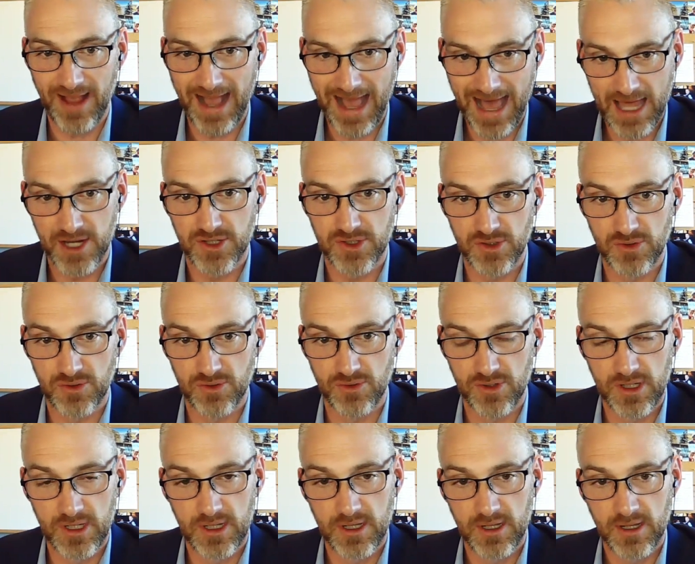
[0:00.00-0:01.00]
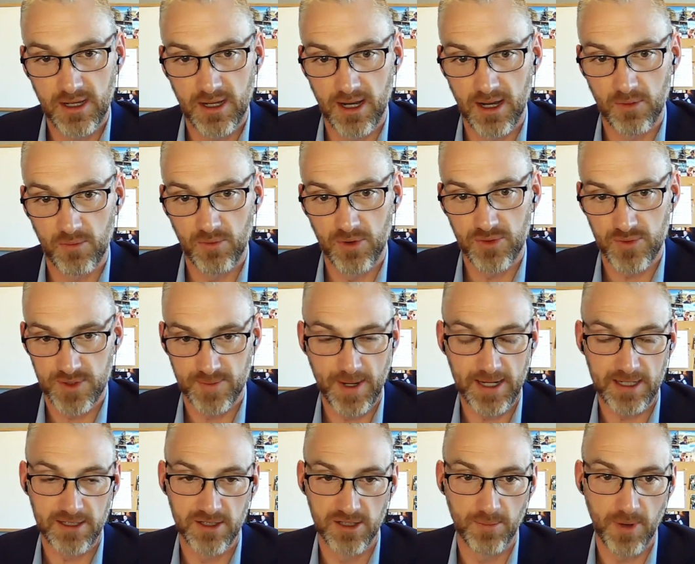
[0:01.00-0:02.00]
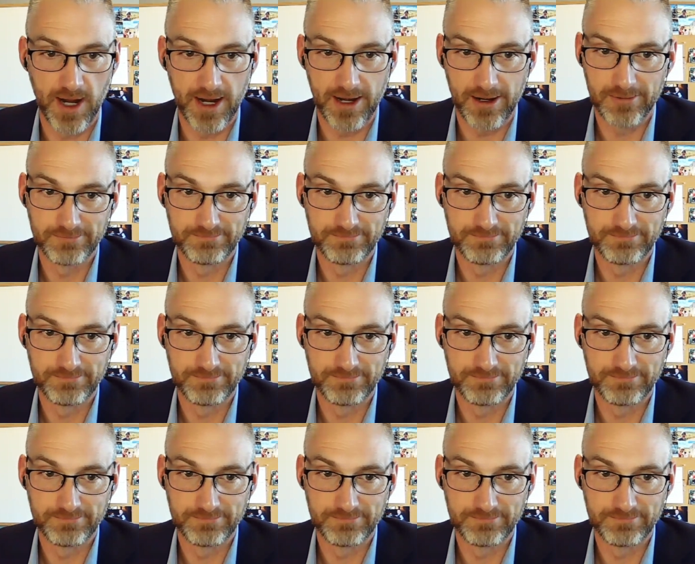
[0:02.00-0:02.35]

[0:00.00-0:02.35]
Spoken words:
attitude with respect to the buyer.